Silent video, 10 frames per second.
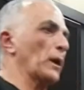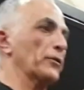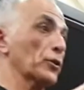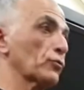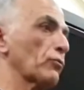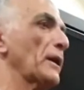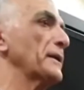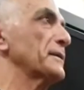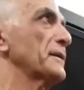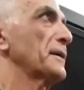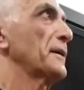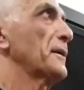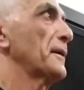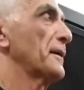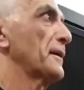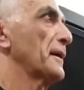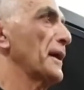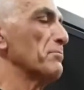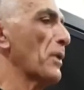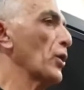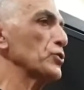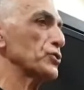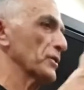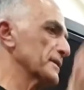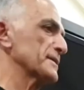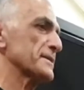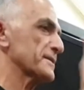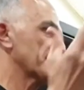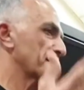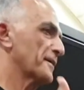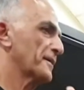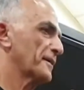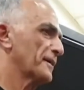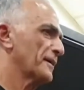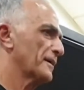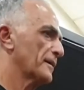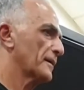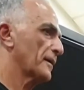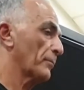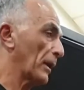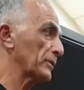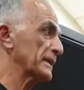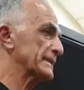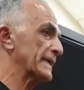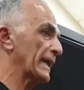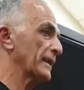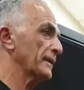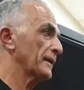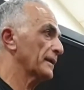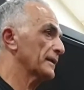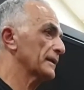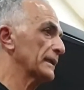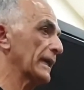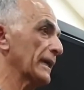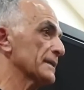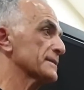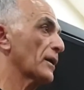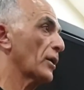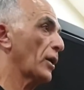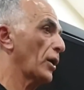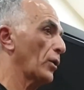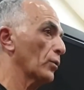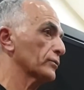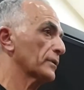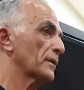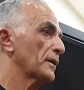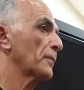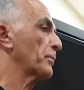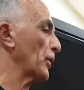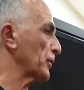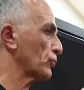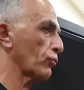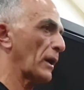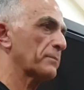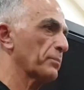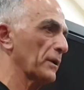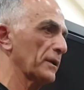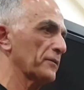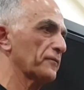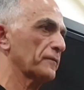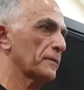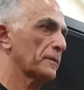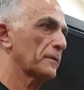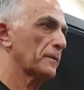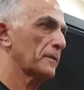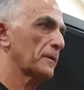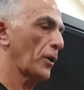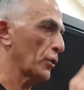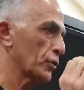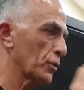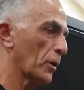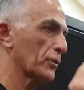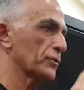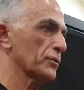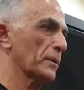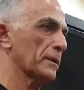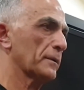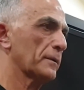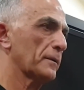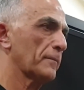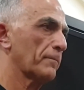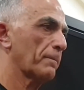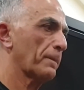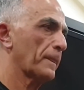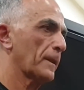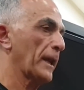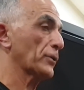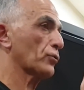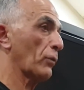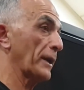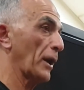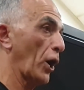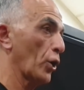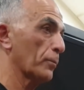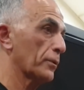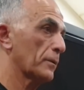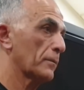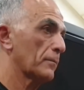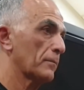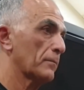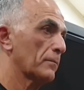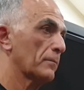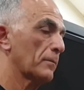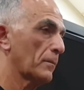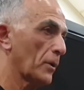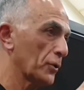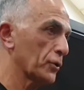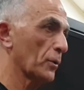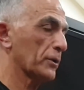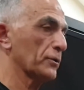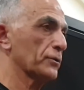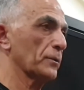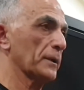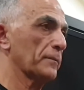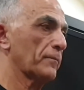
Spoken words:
one of the great emotions. I'm only 10 years old, but I had great belief. I knew I could do it. I had great hope. I knew I could do it.